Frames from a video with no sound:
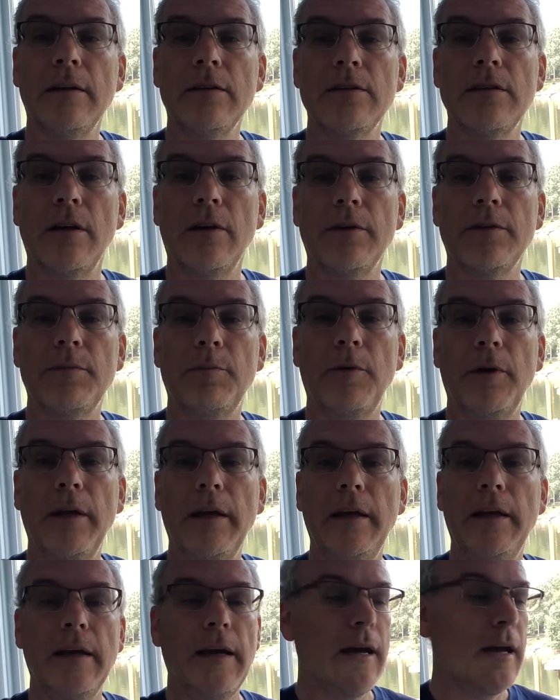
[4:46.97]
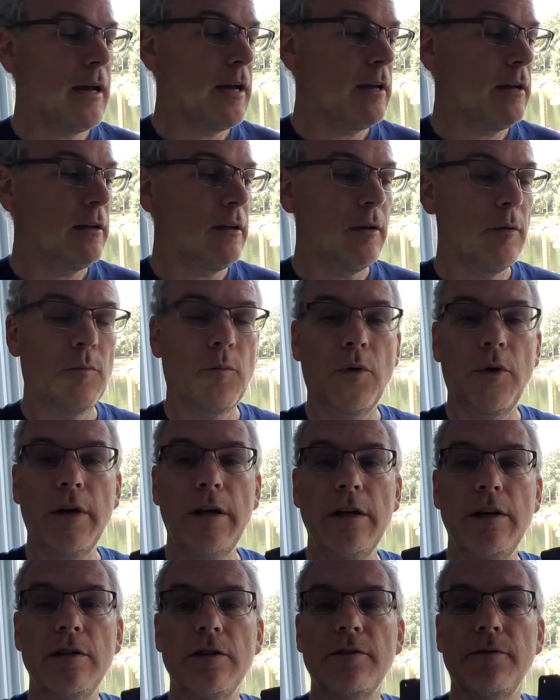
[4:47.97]
So it's pretty
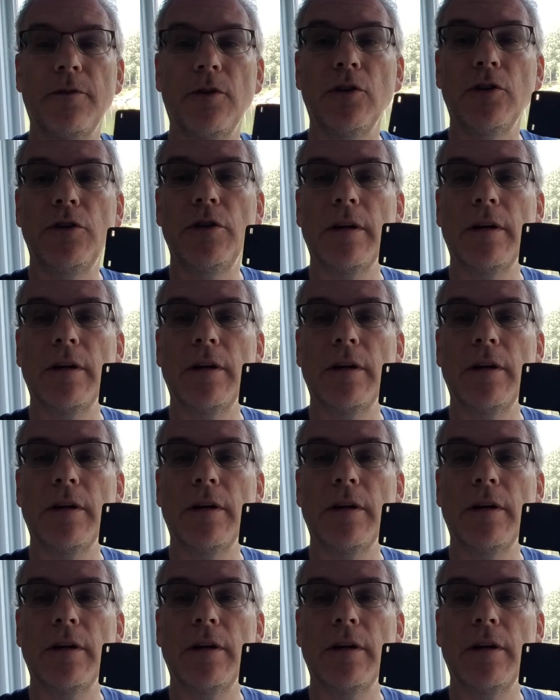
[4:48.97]
useful.